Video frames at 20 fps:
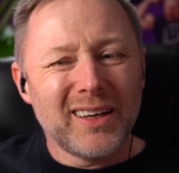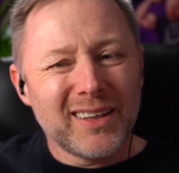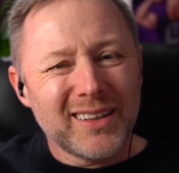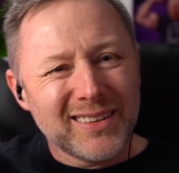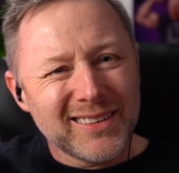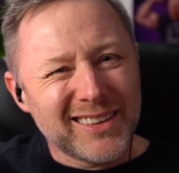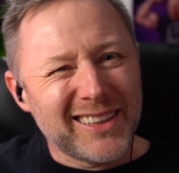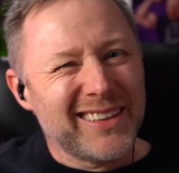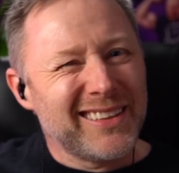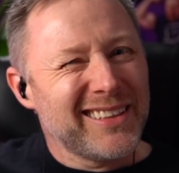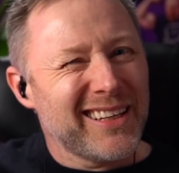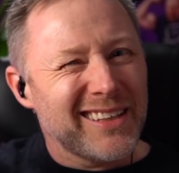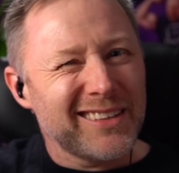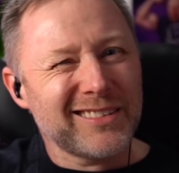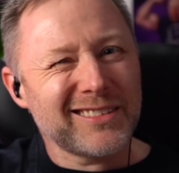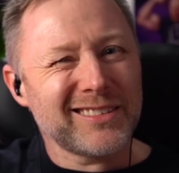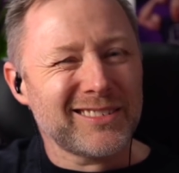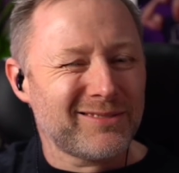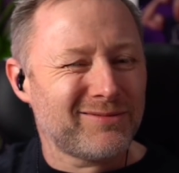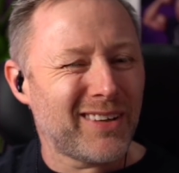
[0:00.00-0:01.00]
You
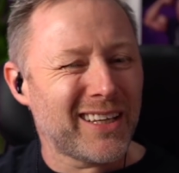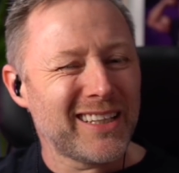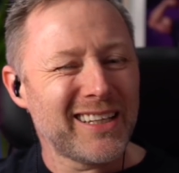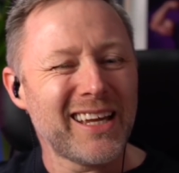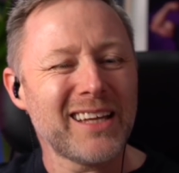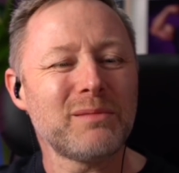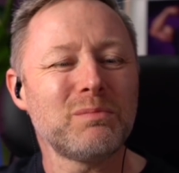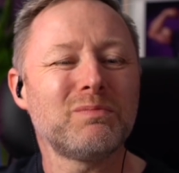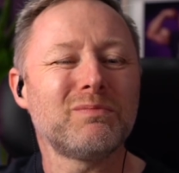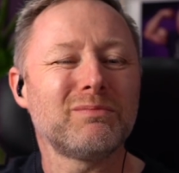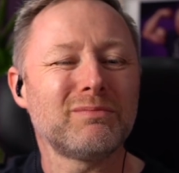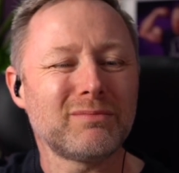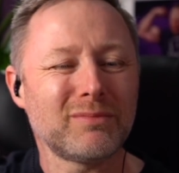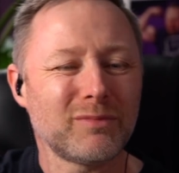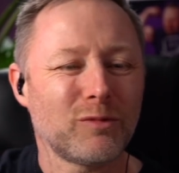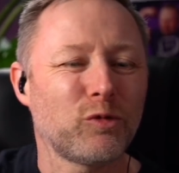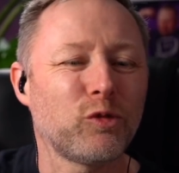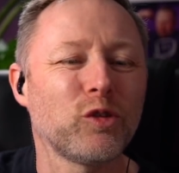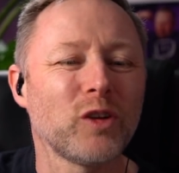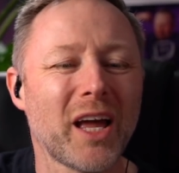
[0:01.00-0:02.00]
need
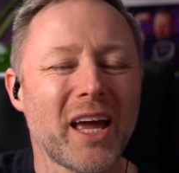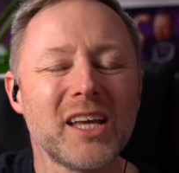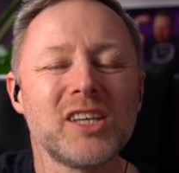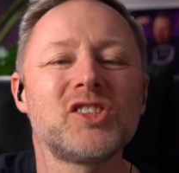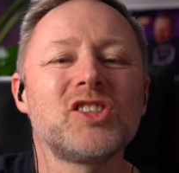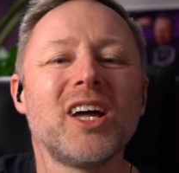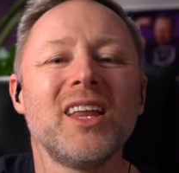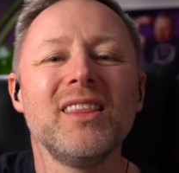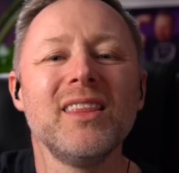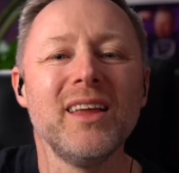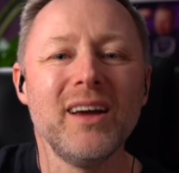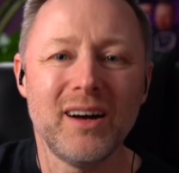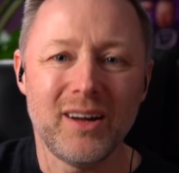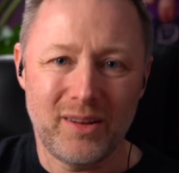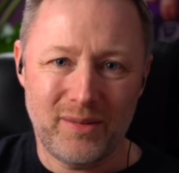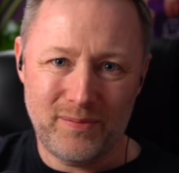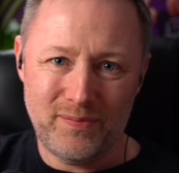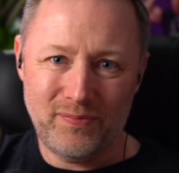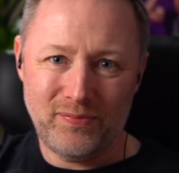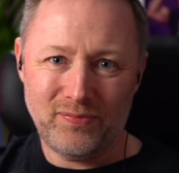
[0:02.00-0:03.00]
Fletch in there
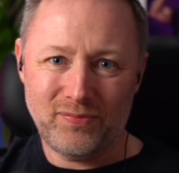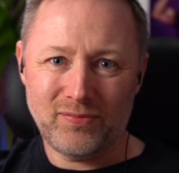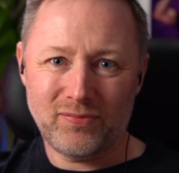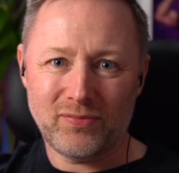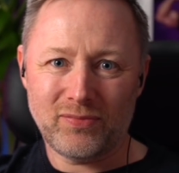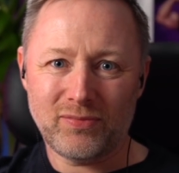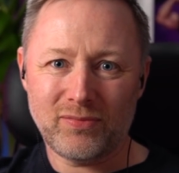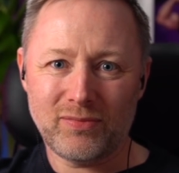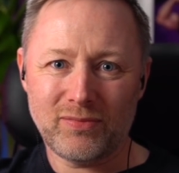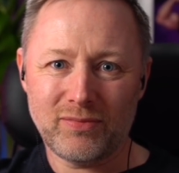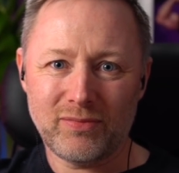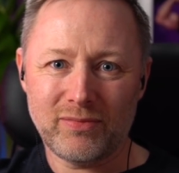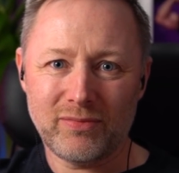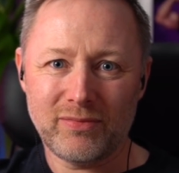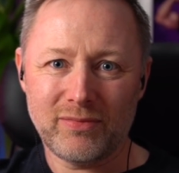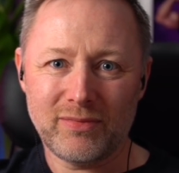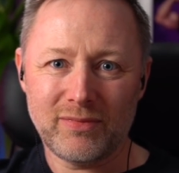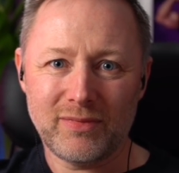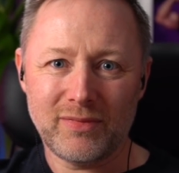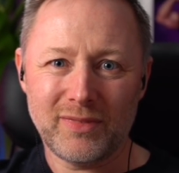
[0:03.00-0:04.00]

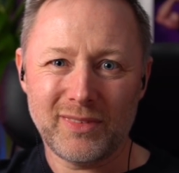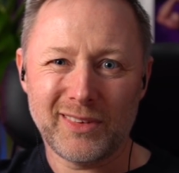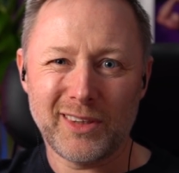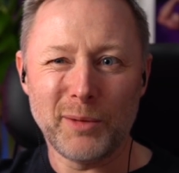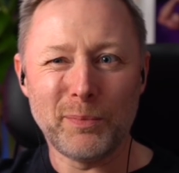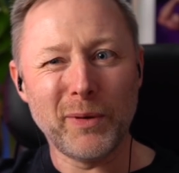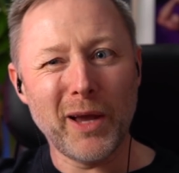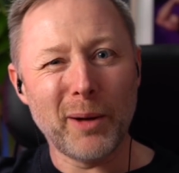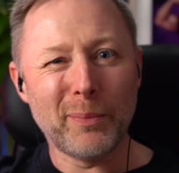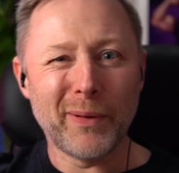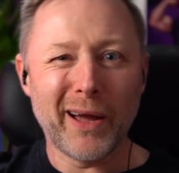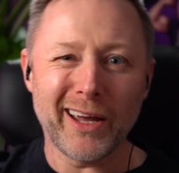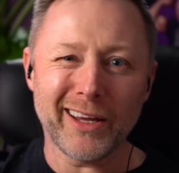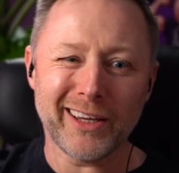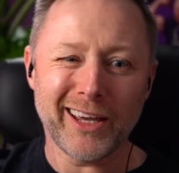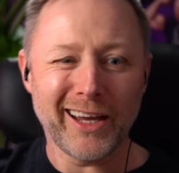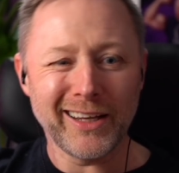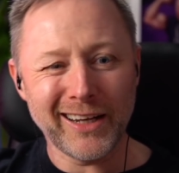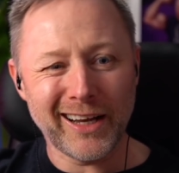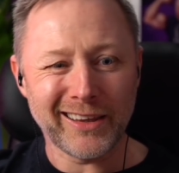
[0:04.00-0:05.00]
to be a bit
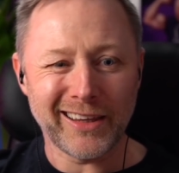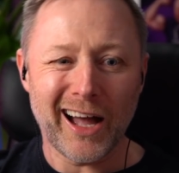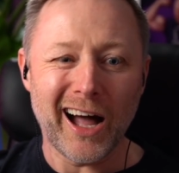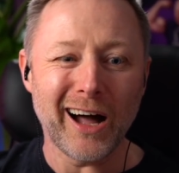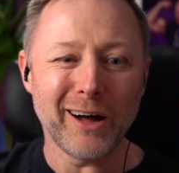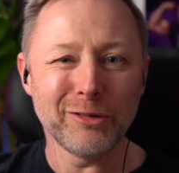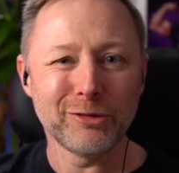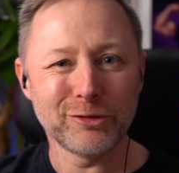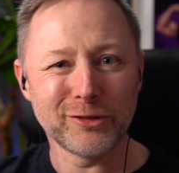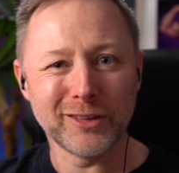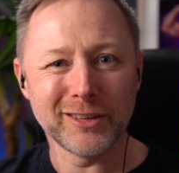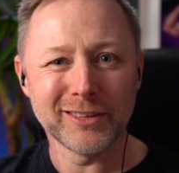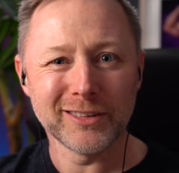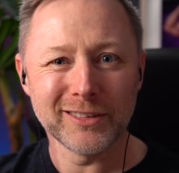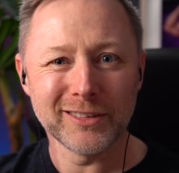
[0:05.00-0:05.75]
kind of daft.